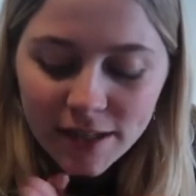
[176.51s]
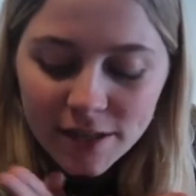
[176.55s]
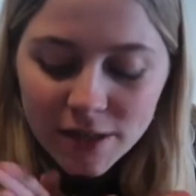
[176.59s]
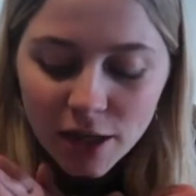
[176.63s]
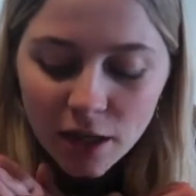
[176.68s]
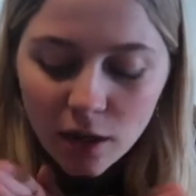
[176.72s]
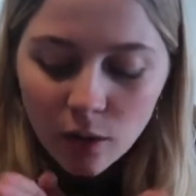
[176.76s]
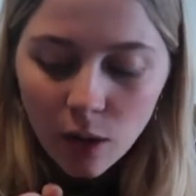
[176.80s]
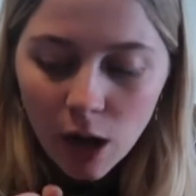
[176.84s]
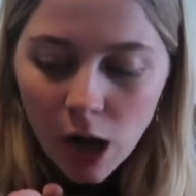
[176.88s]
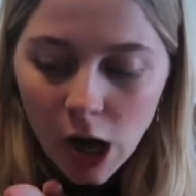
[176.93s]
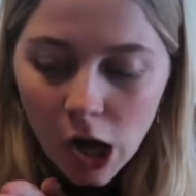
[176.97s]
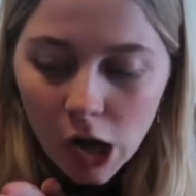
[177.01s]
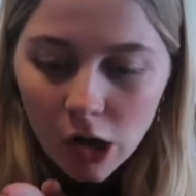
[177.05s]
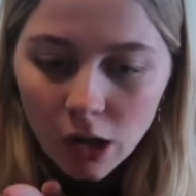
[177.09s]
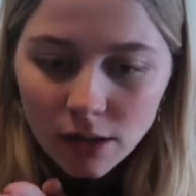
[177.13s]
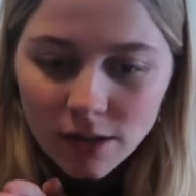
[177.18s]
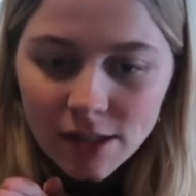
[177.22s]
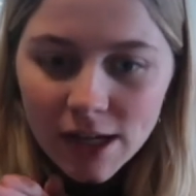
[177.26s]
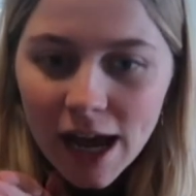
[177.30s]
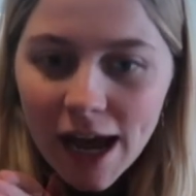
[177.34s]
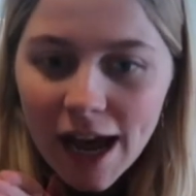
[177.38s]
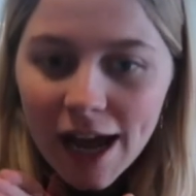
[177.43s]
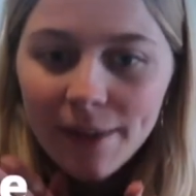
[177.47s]
so haul
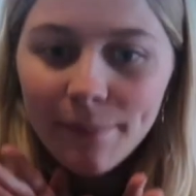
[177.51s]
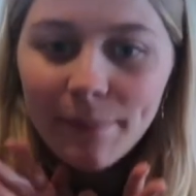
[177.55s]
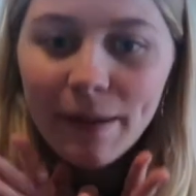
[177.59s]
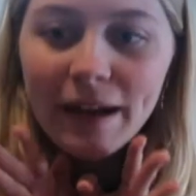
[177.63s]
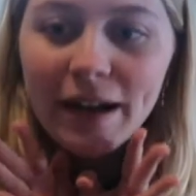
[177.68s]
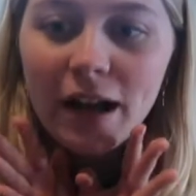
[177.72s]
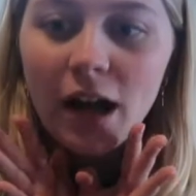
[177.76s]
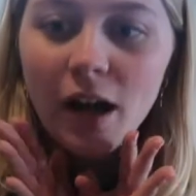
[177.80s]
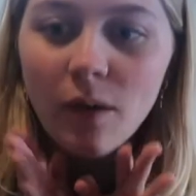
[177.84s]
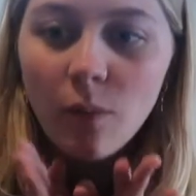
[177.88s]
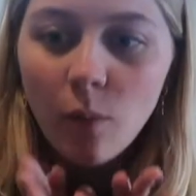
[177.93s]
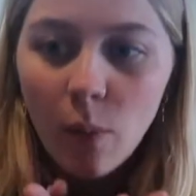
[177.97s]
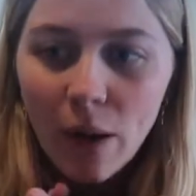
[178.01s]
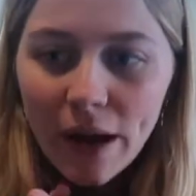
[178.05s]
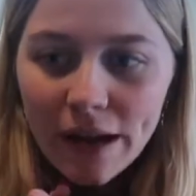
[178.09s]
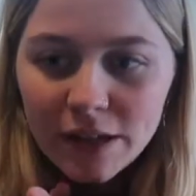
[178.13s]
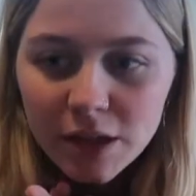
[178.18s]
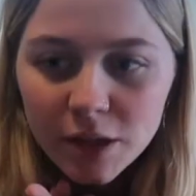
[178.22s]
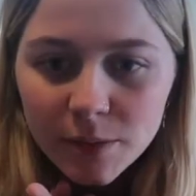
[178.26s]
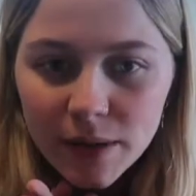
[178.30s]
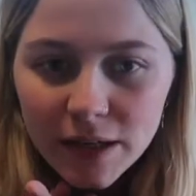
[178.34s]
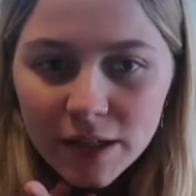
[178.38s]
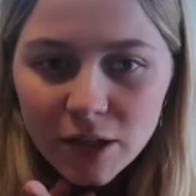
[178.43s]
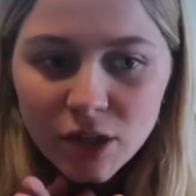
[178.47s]
time. I got way
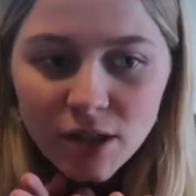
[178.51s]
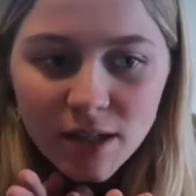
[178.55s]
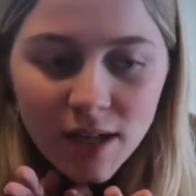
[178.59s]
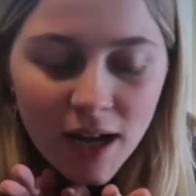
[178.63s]
too much